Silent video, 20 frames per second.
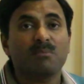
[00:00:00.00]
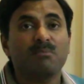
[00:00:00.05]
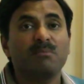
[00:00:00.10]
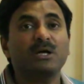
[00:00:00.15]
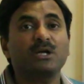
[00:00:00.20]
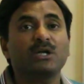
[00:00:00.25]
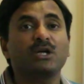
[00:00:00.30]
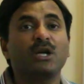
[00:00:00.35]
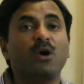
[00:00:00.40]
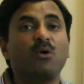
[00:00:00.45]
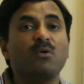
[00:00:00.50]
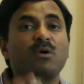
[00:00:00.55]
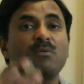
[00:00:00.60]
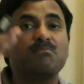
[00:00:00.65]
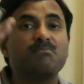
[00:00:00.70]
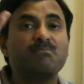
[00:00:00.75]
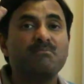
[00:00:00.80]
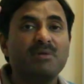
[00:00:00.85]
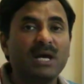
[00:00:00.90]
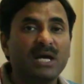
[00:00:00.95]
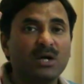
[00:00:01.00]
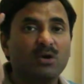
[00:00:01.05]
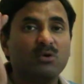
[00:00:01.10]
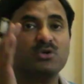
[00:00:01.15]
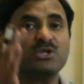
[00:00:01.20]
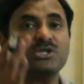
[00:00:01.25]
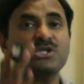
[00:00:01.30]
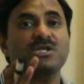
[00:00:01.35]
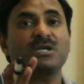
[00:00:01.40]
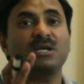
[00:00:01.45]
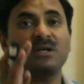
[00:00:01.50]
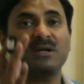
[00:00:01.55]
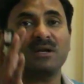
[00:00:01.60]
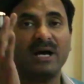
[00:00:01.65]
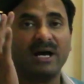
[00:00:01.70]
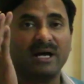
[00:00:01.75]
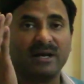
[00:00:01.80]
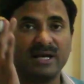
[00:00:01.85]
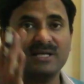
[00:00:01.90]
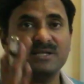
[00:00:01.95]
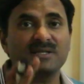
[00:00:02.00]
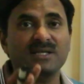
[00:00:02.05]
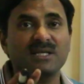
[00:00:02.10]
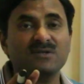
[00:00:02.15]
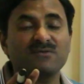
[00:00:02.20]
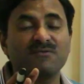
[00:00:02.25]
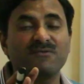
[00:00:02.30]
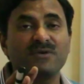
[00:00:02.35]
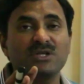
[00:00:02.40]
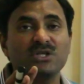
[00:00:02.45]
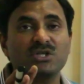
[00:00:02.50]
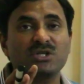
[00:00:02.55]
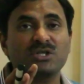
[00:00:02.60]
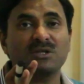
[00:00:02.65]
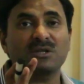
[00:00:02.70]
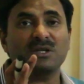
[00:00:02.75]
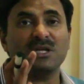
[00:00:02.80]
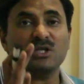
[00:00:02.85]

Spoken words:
But now a big question arises which